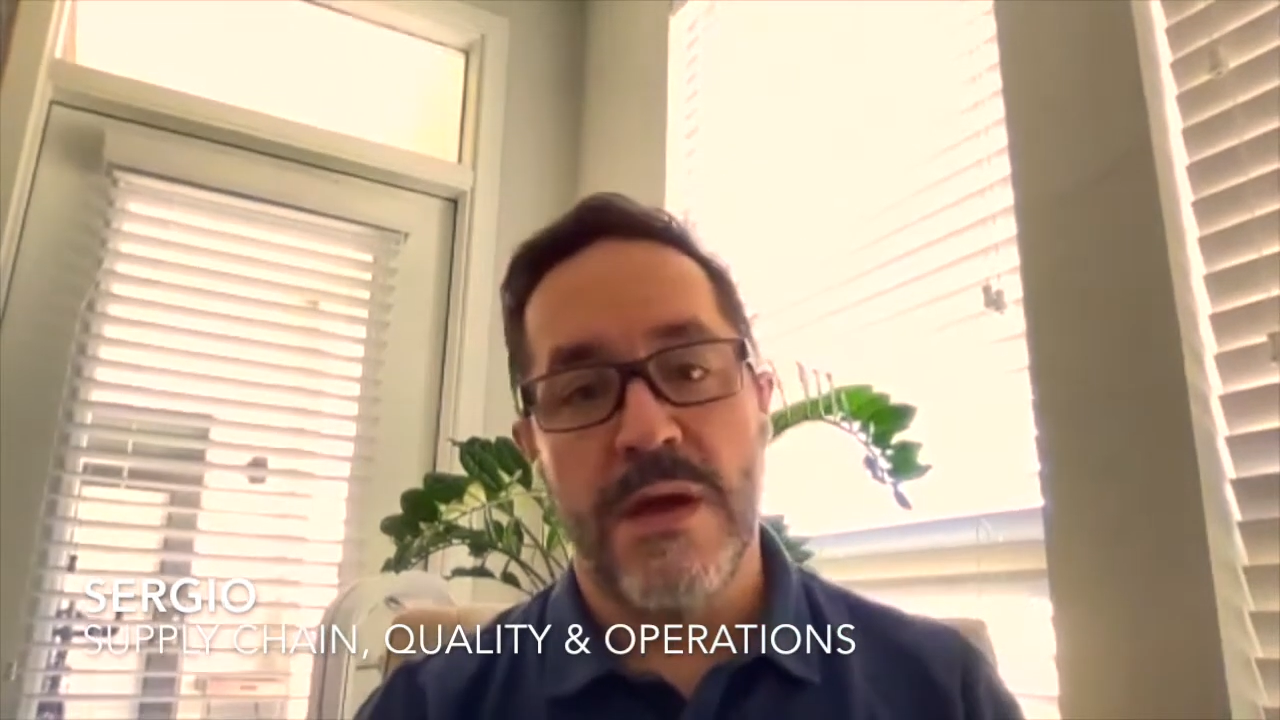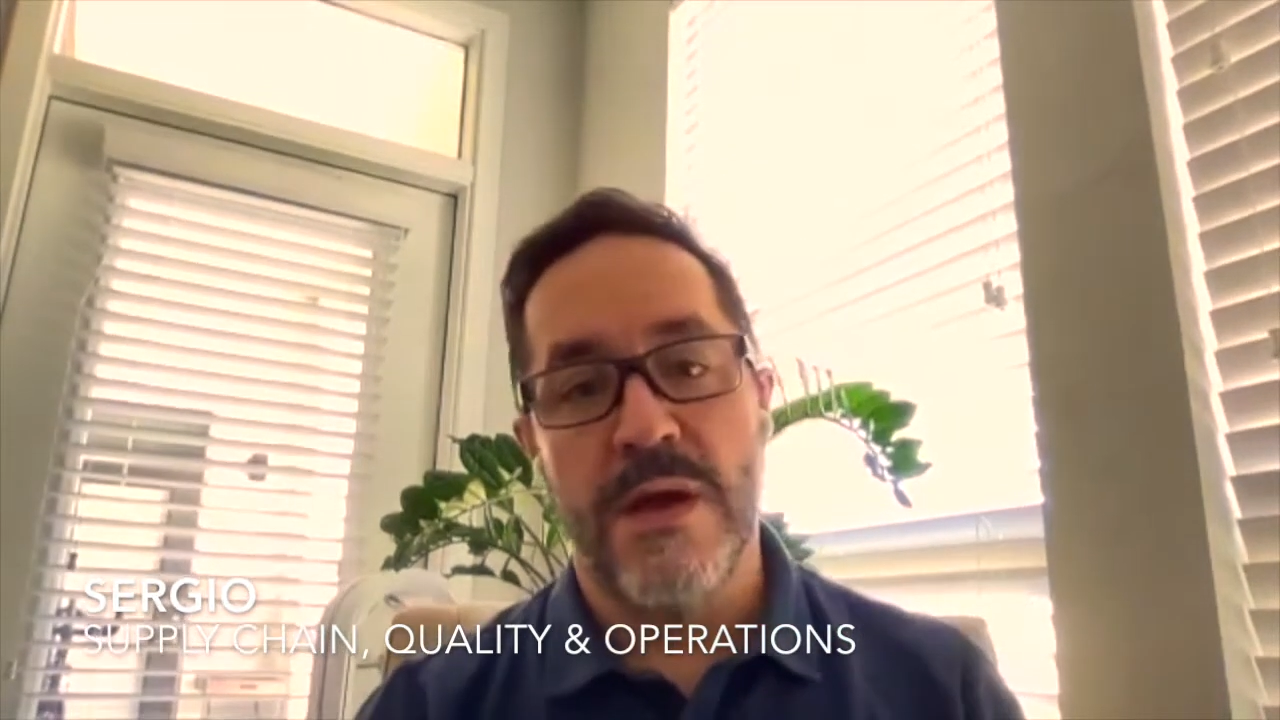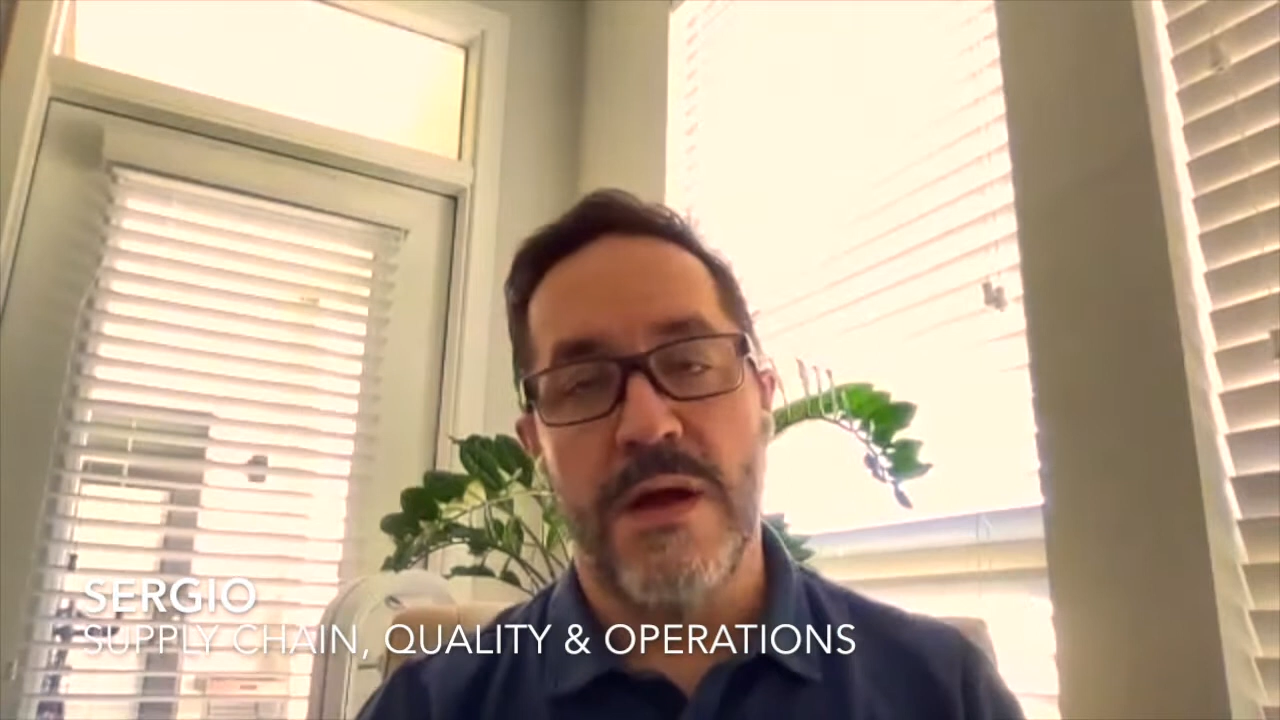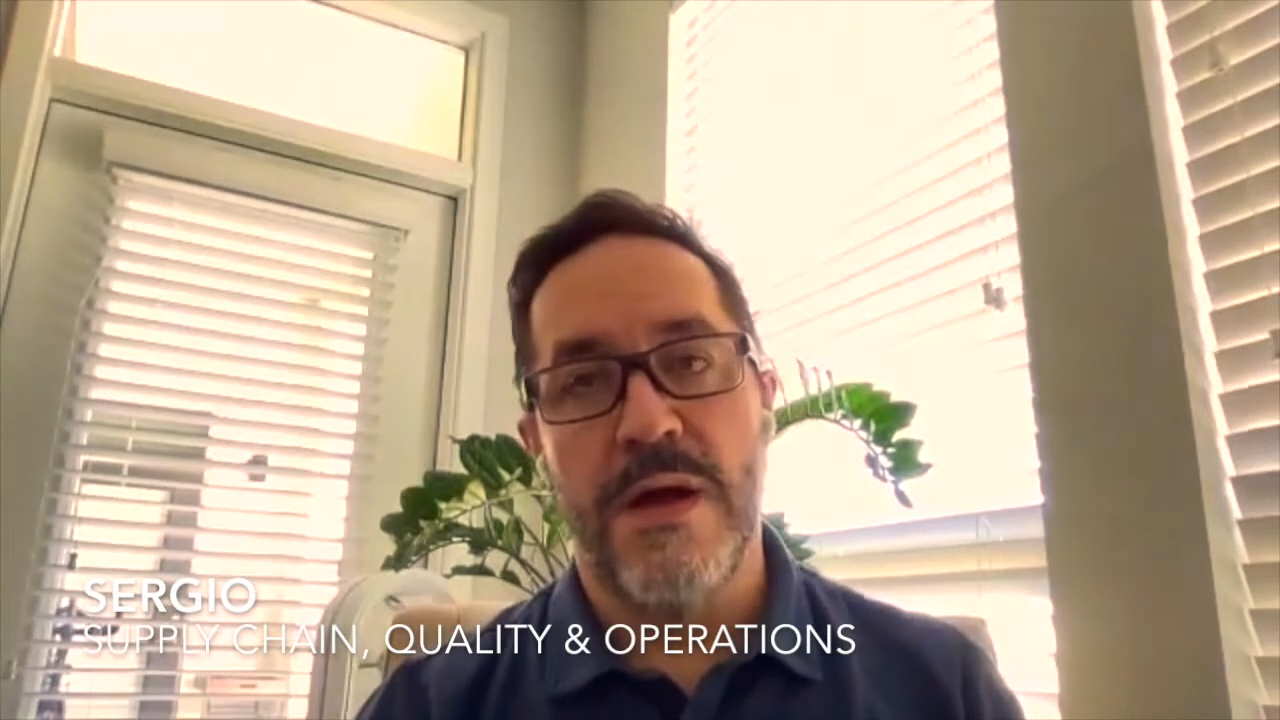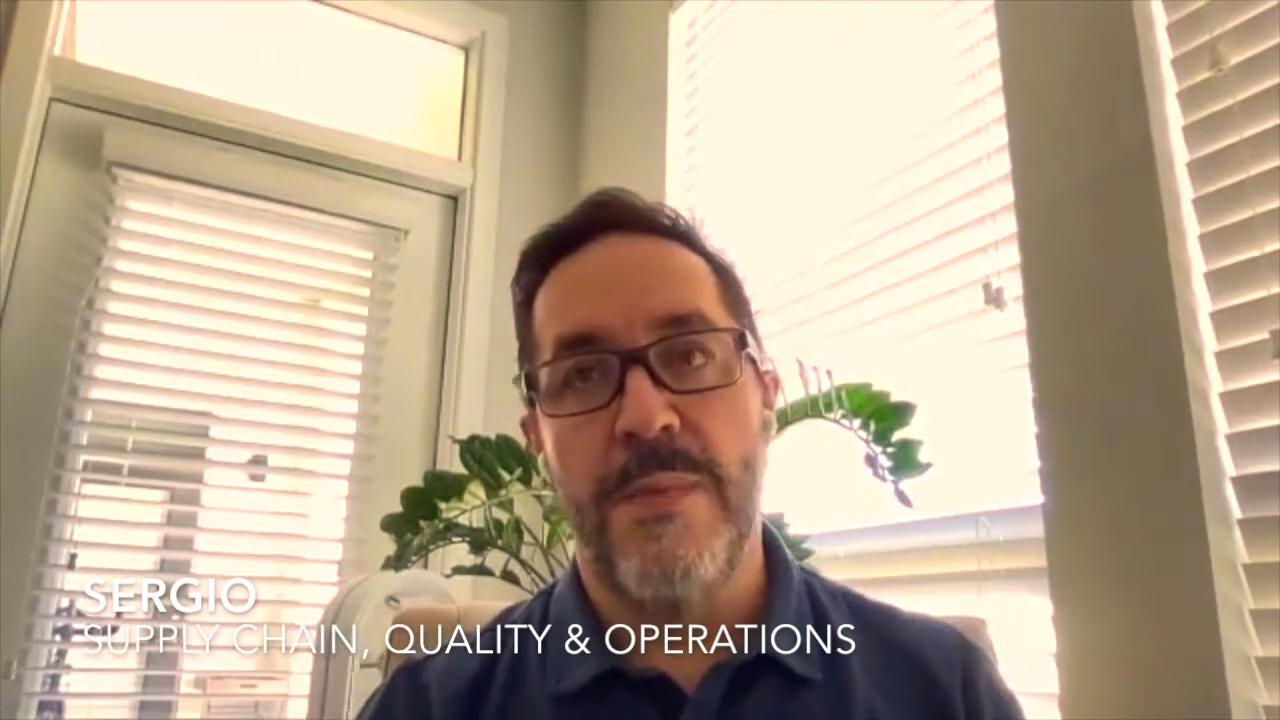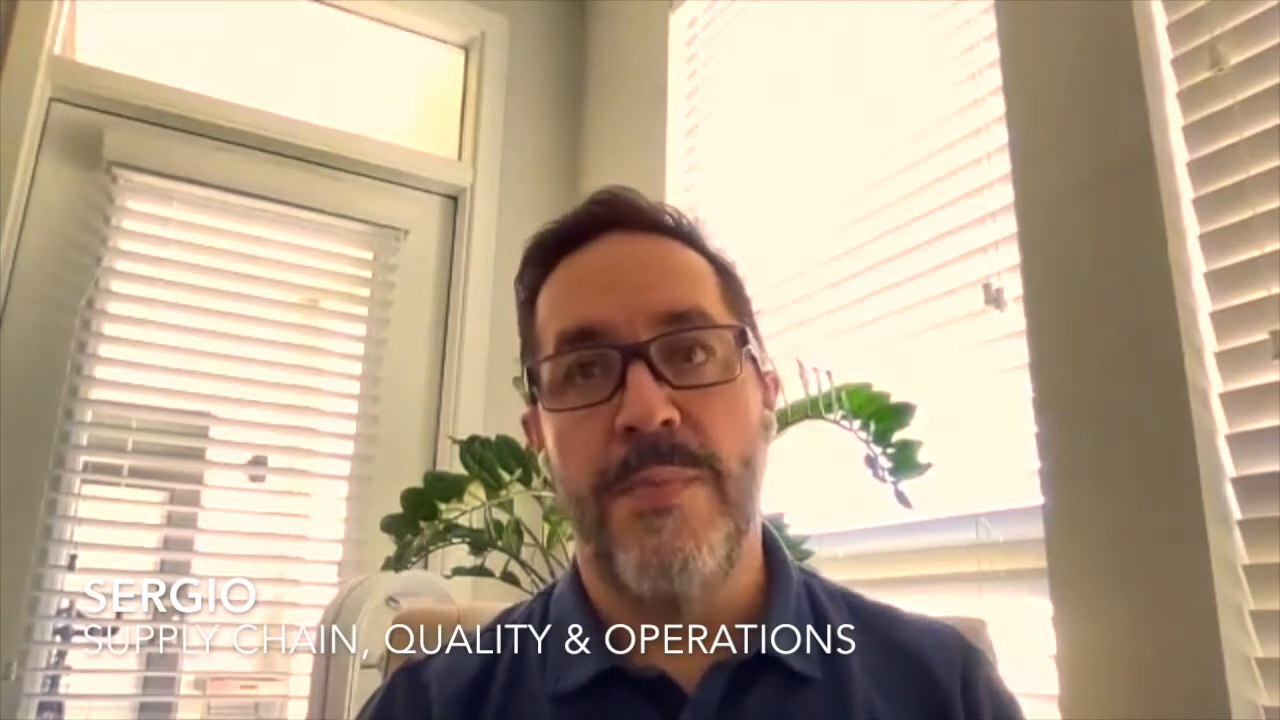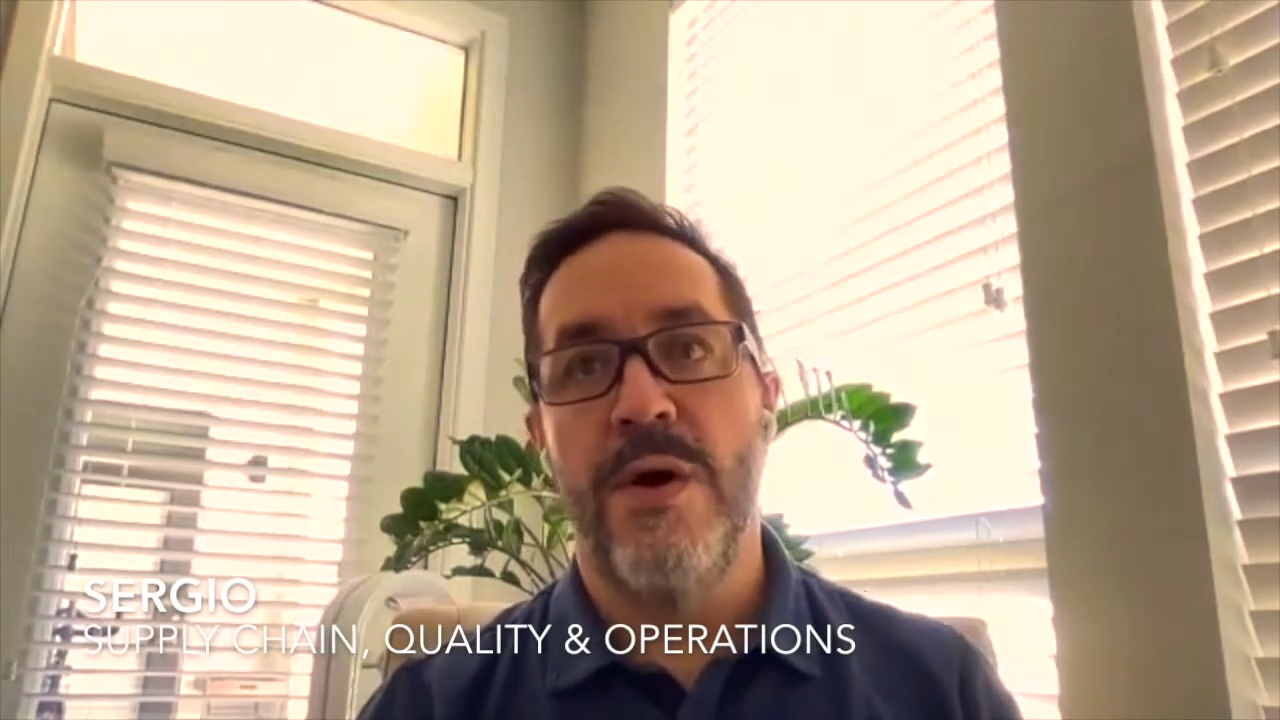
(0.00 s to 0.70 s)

A